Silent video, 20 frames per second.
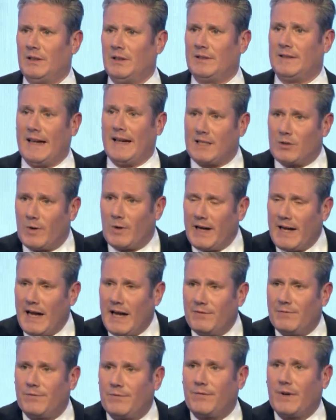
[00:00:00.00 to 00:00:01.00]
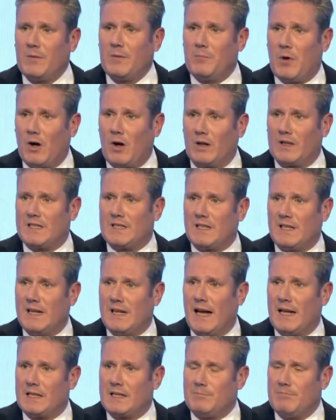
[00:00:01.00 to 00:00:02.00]
That's why every policy
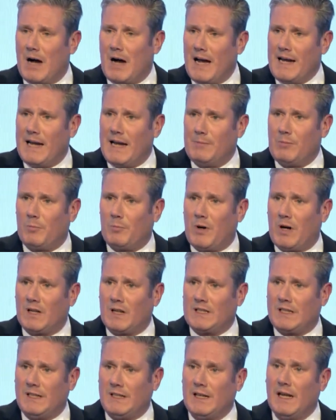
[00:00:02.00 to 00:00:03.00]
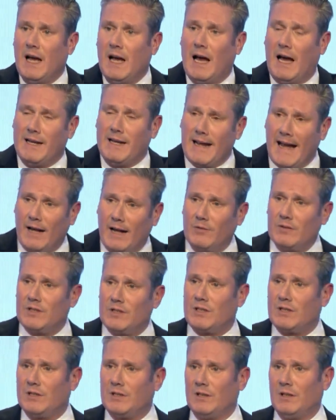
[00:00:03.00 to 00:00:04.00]
under my Labour Party
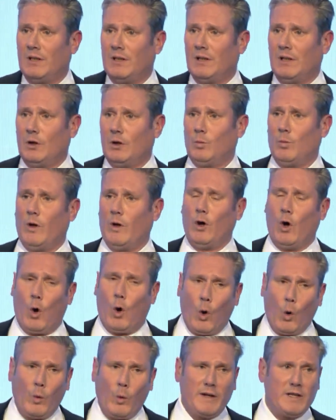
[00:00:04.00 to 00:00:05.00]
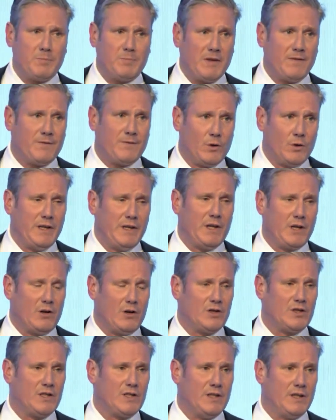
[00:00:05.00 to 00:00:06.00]
announced will always be fully
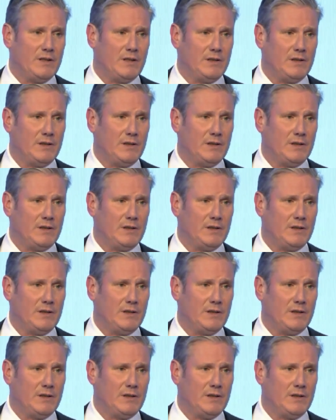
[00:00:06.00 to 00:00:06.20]
costed.